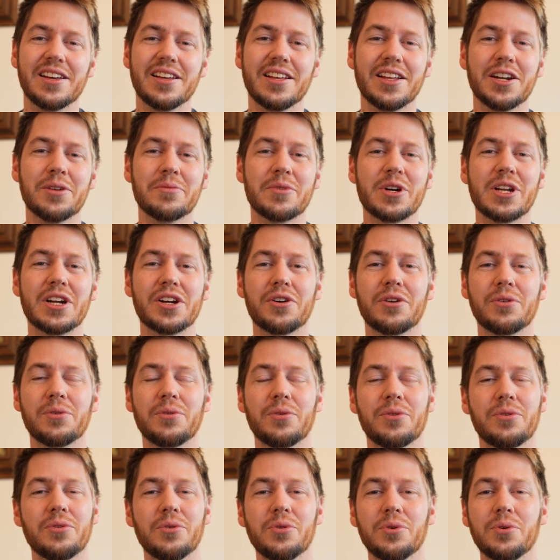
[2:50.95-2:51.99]
And I'm going to go
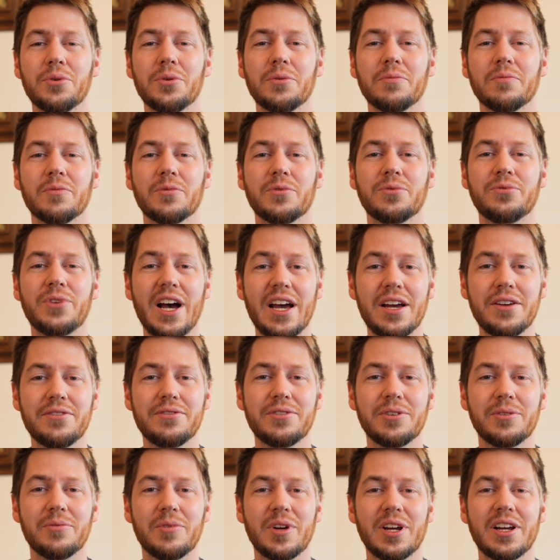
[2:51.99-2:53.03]
through
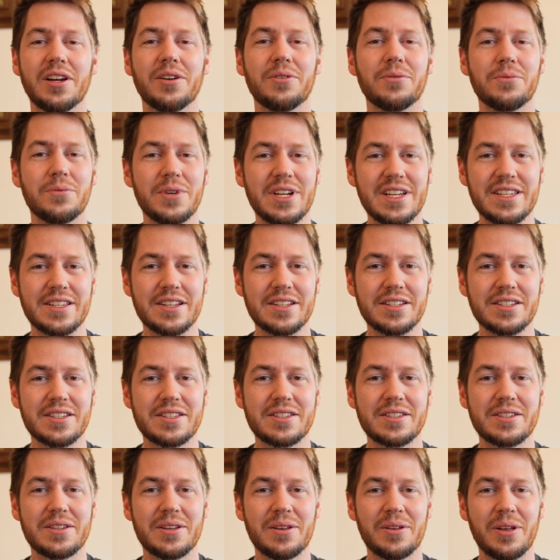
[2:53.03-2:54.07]
5
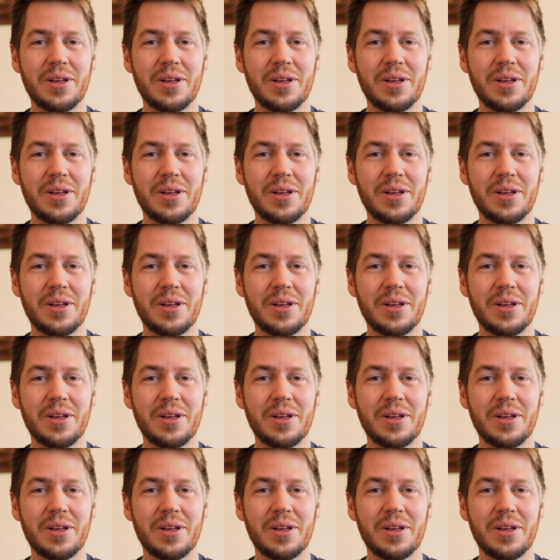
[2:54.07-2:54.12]
reasons